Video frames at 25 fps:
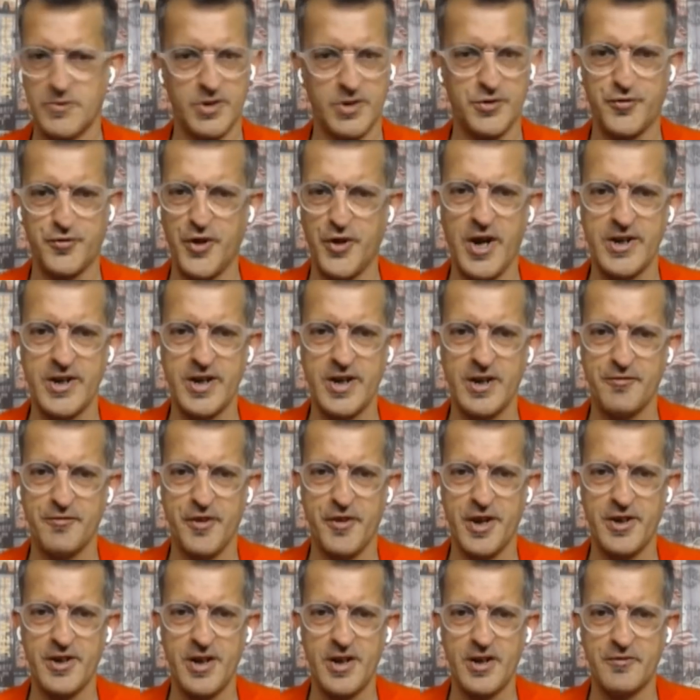It's fair enough,
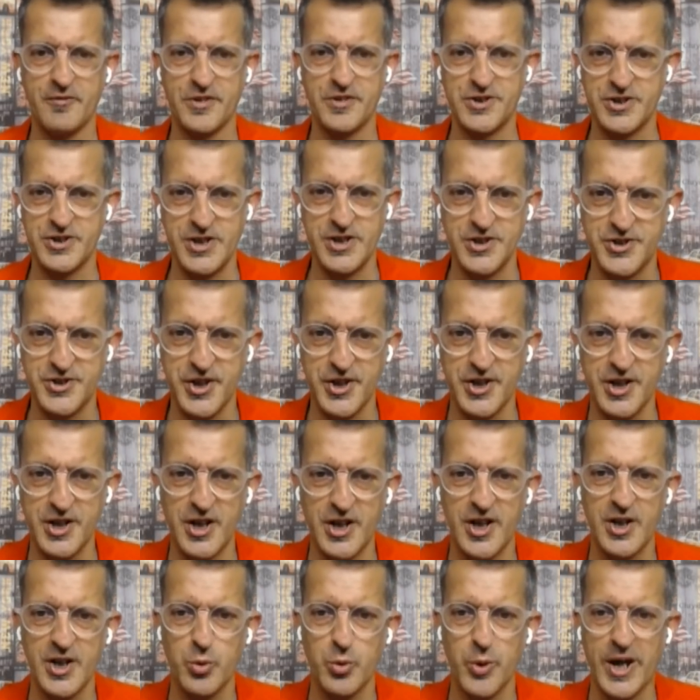fair enough. It's a
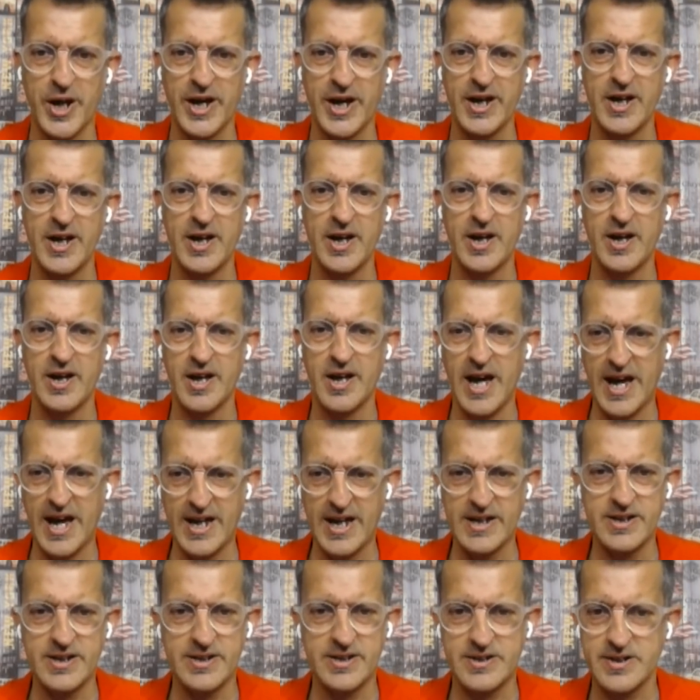year away
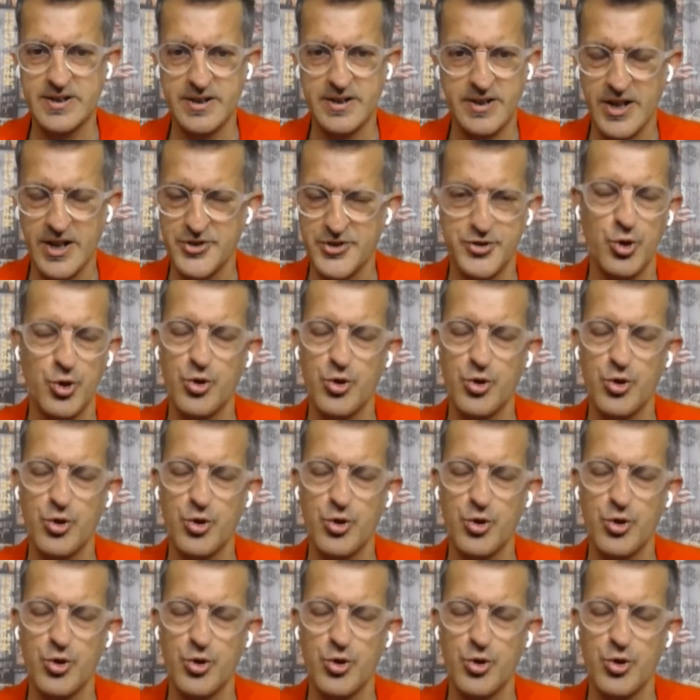and there's